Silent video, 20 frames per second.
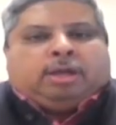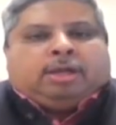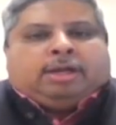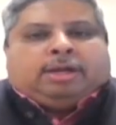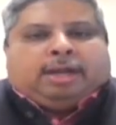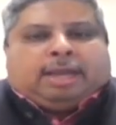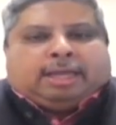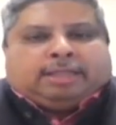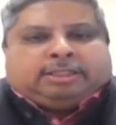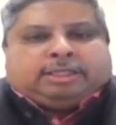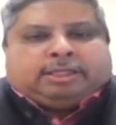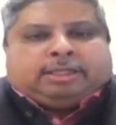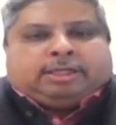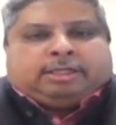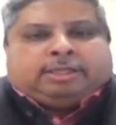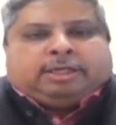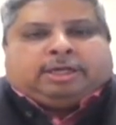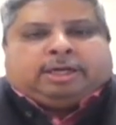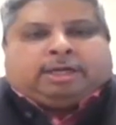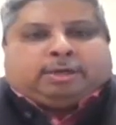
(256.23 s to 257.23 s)
next
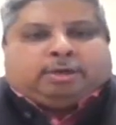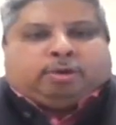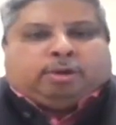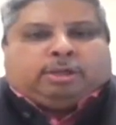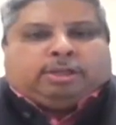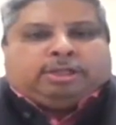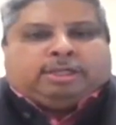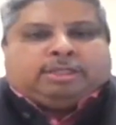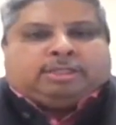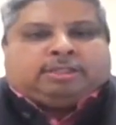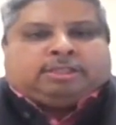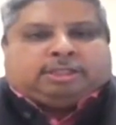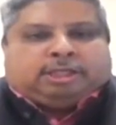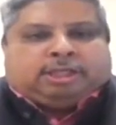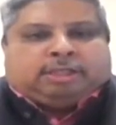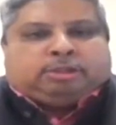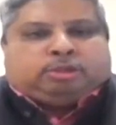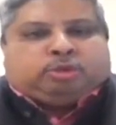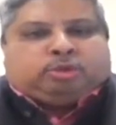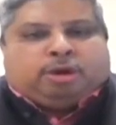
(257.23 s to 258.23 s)
generation technologies such
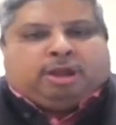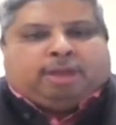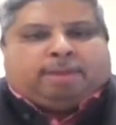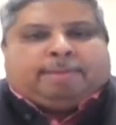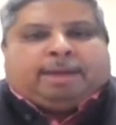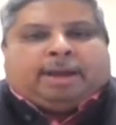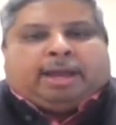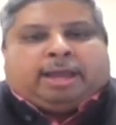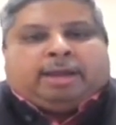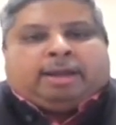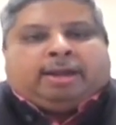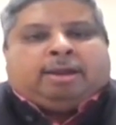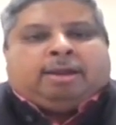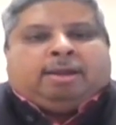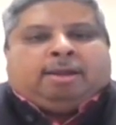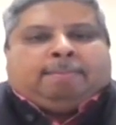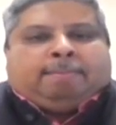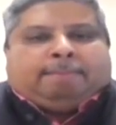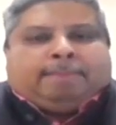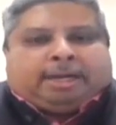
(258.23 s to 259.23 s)
as sodium ion,
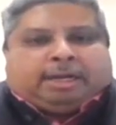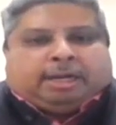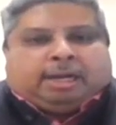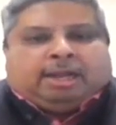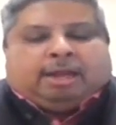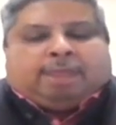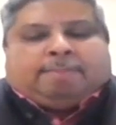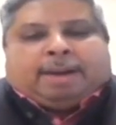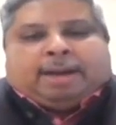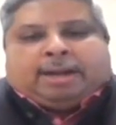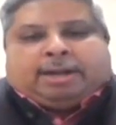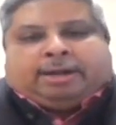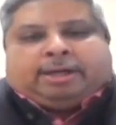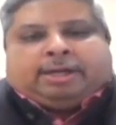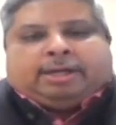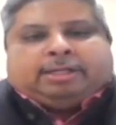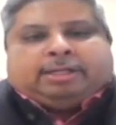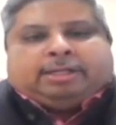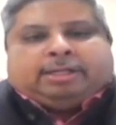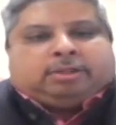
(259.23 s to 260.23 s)
metal air
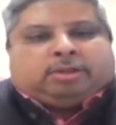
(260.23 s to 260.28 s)
batteries,